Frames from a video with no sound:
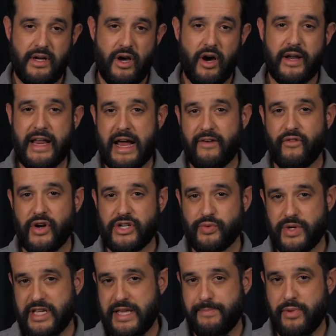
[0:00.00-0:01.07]
On average,
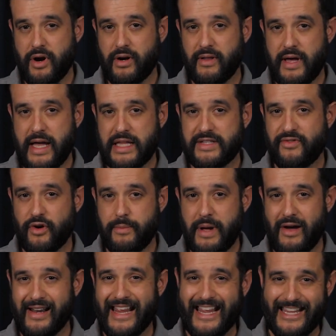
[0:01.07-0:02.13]
we keep our clients for about